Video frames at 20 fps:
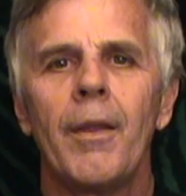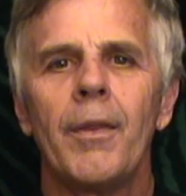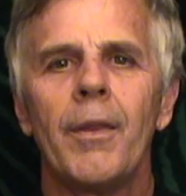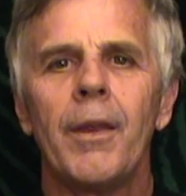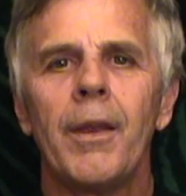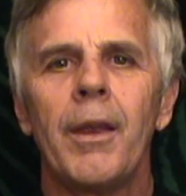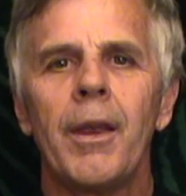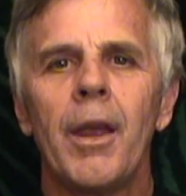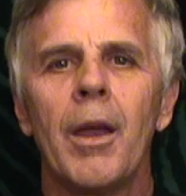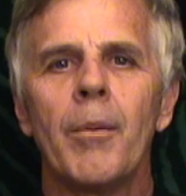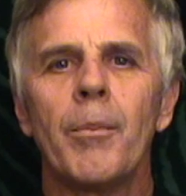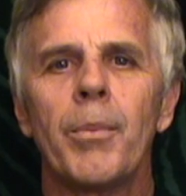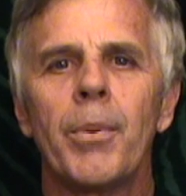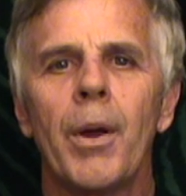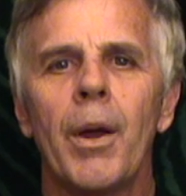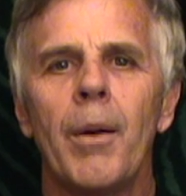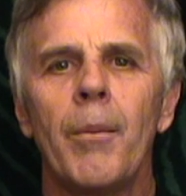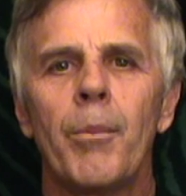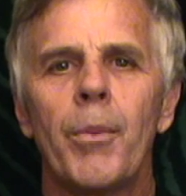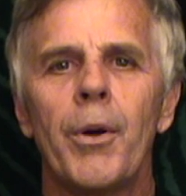The hemp
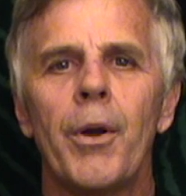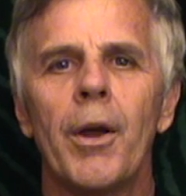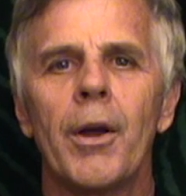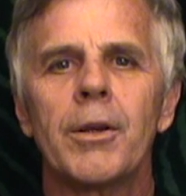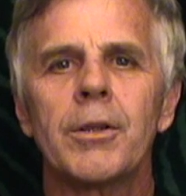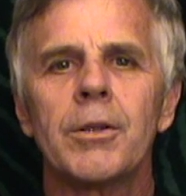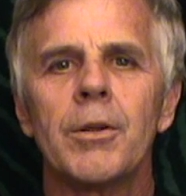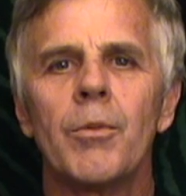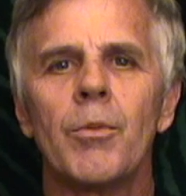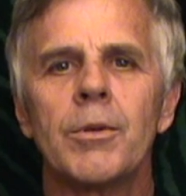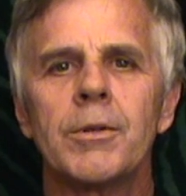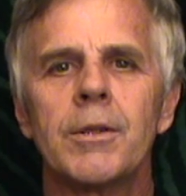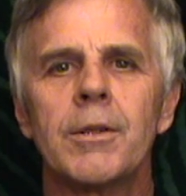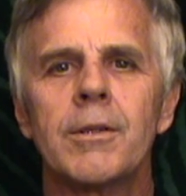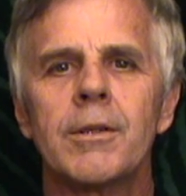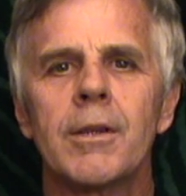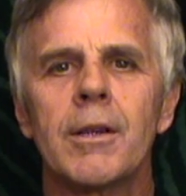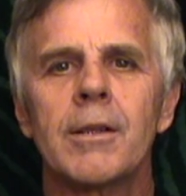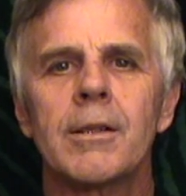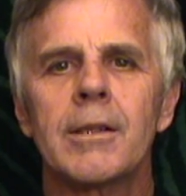production was a
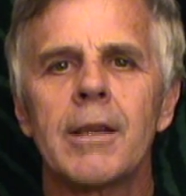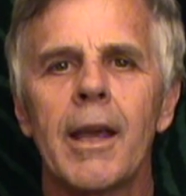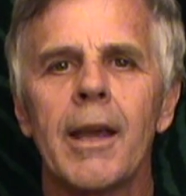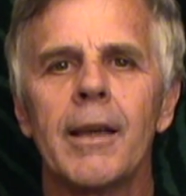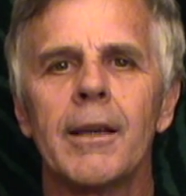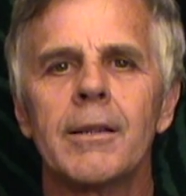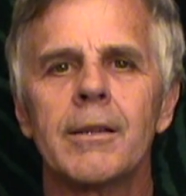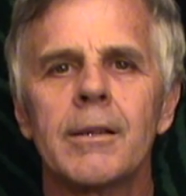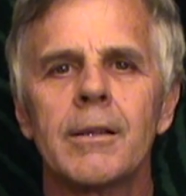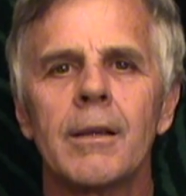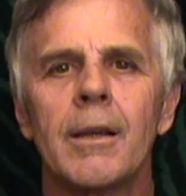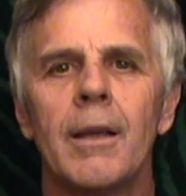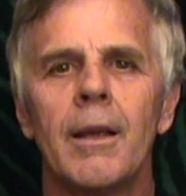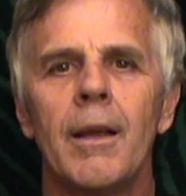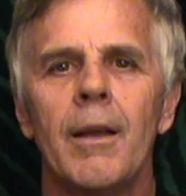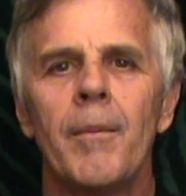success.